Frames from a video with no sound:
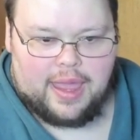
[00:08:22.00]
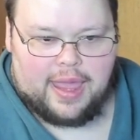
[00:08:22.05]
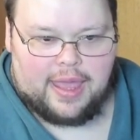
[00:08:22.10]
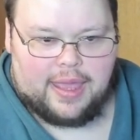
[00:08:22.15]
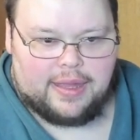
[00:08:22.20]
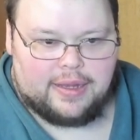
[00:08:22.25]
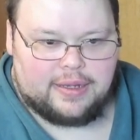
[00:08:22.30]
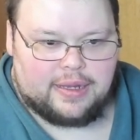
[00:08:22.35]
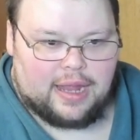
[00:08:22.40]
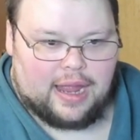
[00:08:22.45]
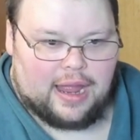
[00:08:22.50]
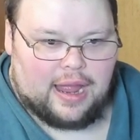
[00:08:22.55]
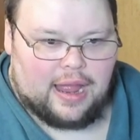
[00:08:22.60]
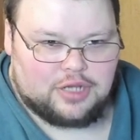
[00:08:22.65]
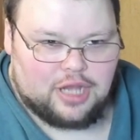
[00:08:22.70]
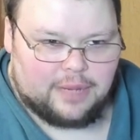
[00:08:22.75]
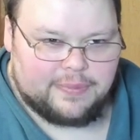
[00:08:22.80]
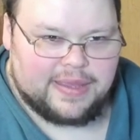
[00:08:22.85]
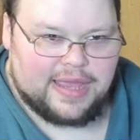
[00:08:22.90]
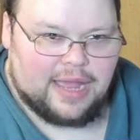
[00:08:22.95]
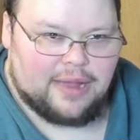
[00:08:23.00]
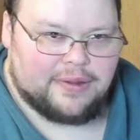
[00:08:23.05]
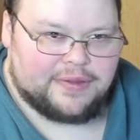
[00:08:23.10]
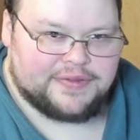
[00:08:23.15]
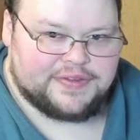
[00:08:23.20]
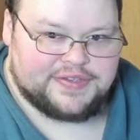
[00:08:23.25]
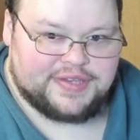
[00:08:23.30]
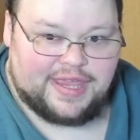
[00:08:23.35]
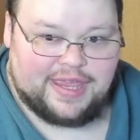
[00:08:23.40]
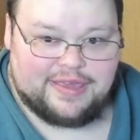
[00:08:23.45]
And coming out
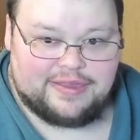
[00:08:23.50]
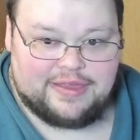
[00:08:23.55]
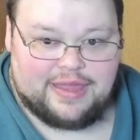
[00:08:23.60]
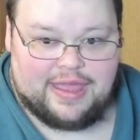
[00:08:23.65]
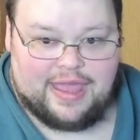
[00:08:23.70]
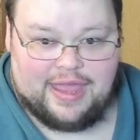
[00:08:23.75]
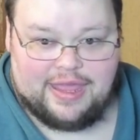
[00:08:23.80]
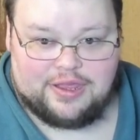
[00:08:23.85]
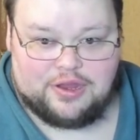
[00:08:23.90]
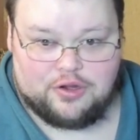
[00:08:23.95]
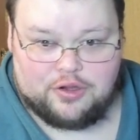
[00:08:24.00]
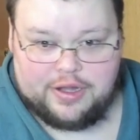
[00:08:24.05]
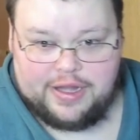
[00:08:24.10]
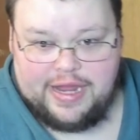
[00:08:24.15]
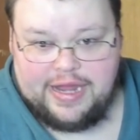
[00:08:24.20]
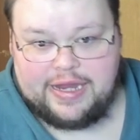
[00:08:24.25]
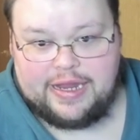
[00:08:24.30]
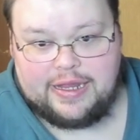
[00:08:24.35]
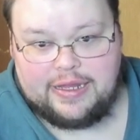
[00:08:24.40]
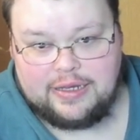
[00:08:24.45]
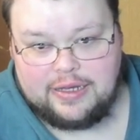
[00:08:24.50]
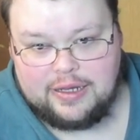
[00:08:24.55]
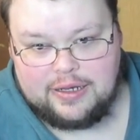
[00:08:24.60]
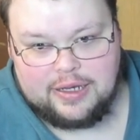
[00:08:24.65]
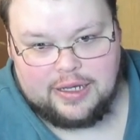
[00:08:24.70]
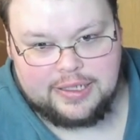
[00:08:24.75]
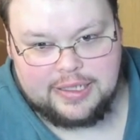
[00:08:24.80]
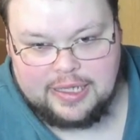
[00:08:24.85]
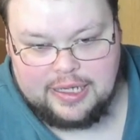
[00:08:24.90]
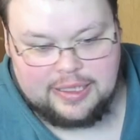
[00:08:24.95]
and saying that, hey, you're an idiot
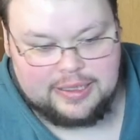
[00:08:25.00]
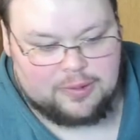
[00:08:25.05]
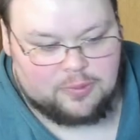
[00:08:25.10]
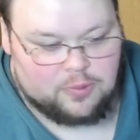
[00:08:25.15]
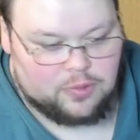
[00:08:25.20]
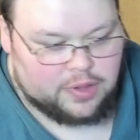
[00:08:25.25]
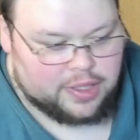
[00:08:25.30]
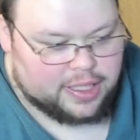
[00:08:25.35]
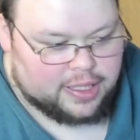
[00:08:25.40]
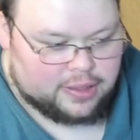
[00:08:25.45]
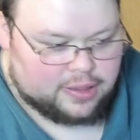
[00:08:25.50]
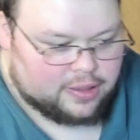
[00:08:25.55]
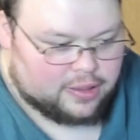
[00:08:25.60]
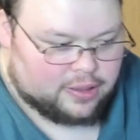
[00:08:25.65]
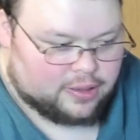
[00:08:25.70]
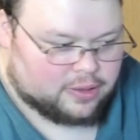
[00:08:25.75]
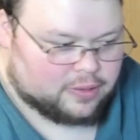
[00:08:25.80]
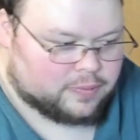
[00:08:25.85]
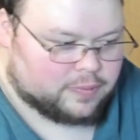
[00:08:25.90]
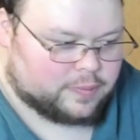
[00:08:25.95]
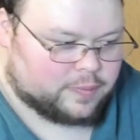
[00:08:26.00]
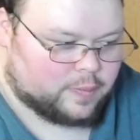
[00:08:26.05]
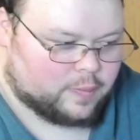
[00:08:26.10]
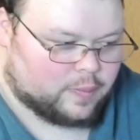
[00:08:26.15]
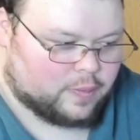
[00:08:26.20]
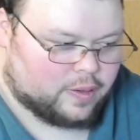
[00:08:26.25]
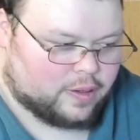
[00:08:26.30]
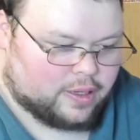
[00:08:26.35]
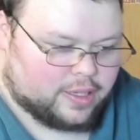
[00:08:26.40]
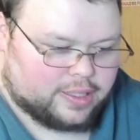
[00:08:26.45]
doesn't isn't really, you know,
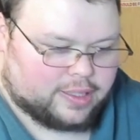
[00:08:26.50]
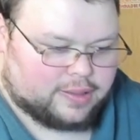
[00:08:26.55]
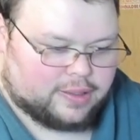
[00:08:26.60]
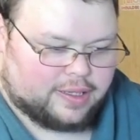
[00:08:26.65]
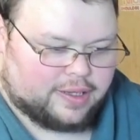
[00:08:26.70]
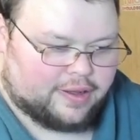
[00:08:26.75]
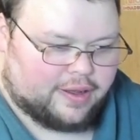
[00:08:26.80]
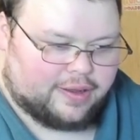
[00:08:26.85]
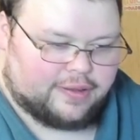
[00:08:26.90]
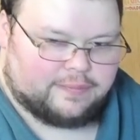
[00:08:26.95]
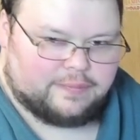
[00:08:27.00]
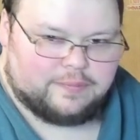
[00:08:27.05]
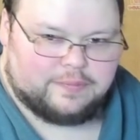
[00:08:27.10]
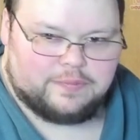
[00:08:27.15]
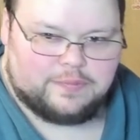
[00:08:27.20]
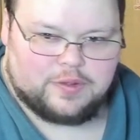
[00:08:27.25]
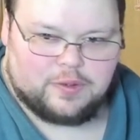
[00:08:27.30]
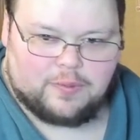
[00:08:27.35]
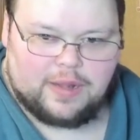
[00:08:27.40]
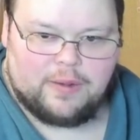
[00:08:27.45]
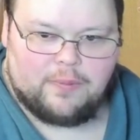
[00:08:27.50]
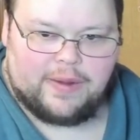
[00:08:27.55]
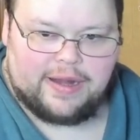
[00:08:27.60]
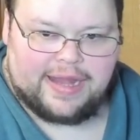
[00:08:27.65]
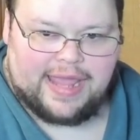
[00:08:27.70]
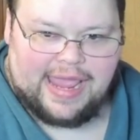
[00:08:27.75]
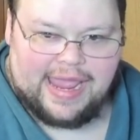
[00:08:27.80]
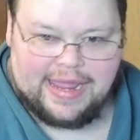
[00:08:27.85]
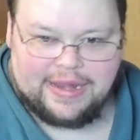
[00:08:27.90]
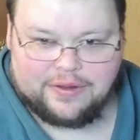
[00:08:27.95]
uh, uh, uh, the right way
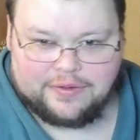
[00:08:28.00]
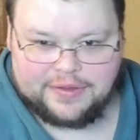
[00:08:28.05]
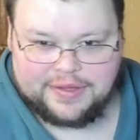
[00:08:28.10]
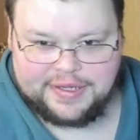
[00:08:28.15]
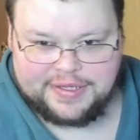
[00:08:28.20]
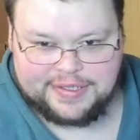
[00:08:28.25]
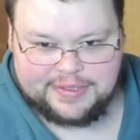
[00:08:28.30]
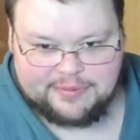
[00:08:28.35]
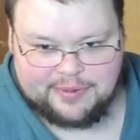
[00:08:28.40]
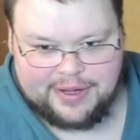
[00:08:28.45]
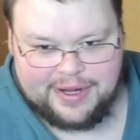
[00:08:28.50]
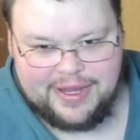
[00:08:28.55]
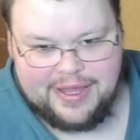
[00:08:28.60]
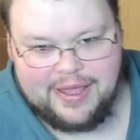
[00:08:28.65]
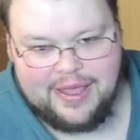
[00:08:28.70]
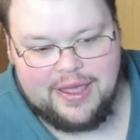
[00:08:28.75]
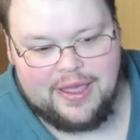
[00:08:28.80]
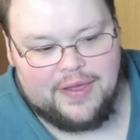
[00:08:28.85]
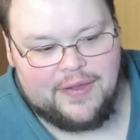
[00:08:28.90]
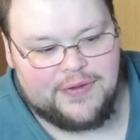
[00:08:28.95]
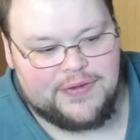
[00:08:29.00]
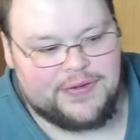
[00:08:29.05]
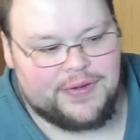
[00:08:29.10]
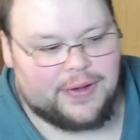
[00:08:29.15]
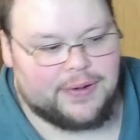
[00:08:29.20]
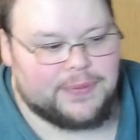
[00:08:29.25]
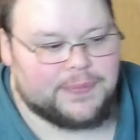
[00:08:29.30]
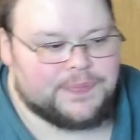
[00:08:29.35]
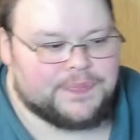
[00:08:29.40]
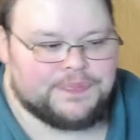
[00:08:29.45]
to handle this, right?
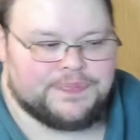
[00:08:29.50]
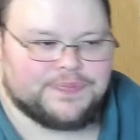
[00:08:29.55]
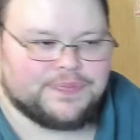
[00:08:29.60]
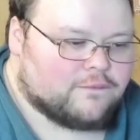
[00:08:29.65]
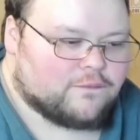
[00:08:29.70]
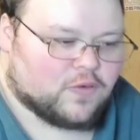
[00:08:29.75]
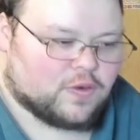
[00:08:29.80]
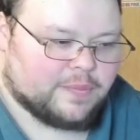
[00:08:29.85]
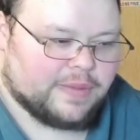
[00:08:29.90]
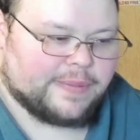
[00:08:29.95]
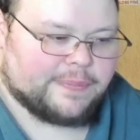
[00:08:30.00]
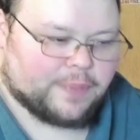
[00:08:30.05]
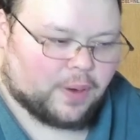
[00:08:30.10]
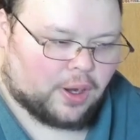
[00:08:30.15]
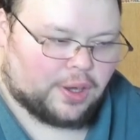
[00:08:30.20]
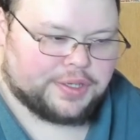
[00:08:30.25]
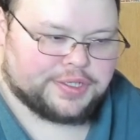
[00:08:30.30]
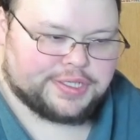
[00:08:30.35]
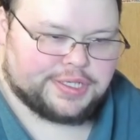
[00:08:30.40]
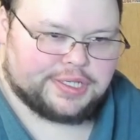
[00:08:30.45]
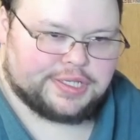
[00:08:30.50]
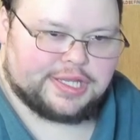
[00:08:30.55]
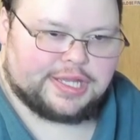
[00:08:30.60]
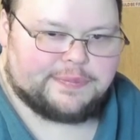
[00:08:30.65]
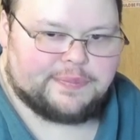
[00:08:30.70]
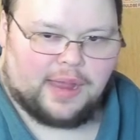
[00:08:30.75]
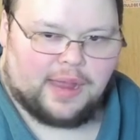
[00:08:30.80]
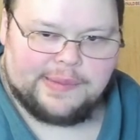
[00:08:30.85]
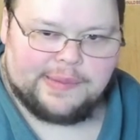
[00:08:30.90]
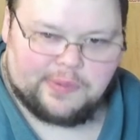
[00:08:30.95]
So for me personally,
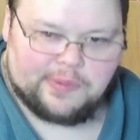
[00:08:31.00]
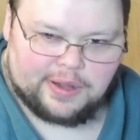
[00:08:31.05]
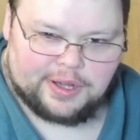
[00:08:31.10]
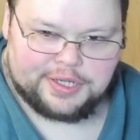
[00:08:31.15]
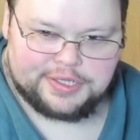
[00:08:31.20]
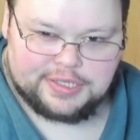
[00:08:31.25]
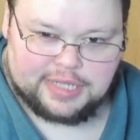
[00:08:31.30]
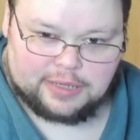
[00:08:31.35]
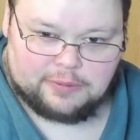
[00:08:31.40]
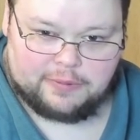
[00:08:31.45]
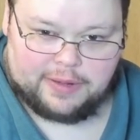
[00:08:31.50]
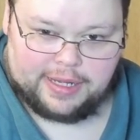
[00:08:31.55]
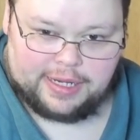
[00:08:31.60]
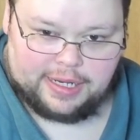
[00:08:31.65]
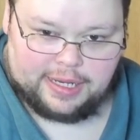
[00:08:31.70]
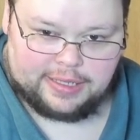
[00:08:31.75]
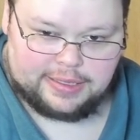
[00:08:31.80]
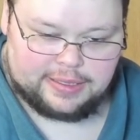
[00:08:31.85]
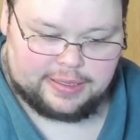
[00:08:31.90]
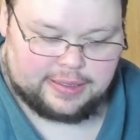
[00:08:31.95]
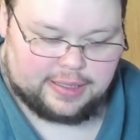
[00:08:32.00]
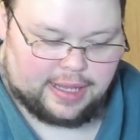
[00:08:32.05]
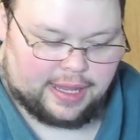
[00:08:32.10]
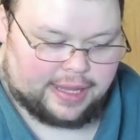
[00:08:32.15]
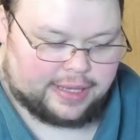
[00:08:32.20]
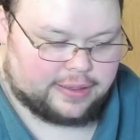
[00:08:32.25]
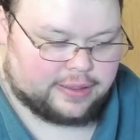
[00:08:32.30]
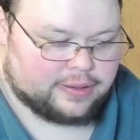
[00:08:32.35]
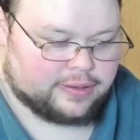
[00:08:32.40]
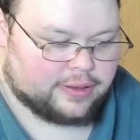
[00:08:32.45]
Pipewire is not ready yet.
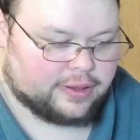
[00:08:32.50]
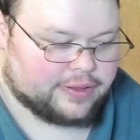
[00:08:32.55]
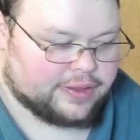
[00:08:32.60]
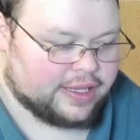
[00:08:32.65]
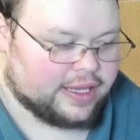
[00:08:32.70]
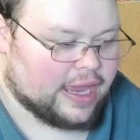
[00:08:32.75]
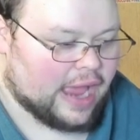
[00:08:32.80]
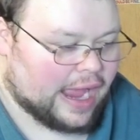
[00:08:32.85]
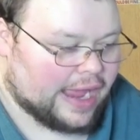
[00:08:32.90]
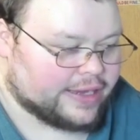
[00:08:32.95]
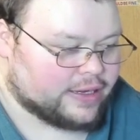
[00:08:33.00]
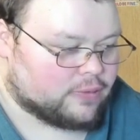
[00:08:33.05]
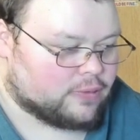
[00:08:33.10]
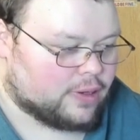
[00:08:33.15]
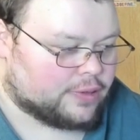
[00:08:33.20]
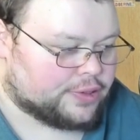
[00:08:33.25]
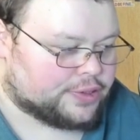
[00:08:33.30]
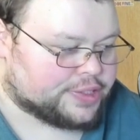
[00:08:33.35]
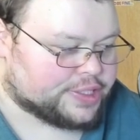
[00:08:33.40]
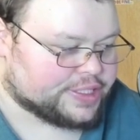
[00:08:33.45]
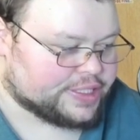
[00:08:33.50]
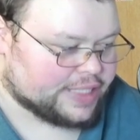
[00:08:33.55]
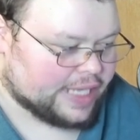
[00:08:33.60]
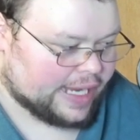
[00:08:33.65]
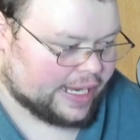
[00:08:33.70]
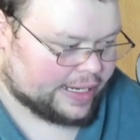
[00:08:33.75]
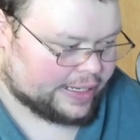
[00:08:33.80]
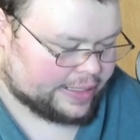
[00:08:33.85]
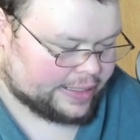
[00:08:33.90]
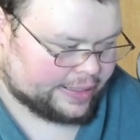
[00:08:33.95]
And the thing I don't
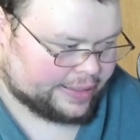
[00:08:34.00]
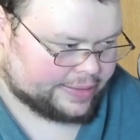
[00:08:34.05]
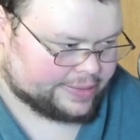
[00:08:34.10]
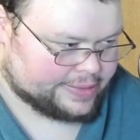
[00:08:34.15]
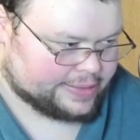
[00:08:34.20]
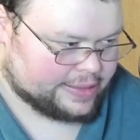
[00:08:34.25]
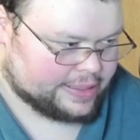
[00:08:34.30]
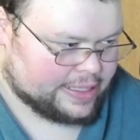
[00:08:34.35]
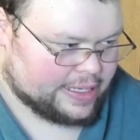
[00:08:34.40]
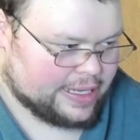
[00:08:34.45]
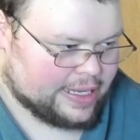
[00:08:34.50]
understand is,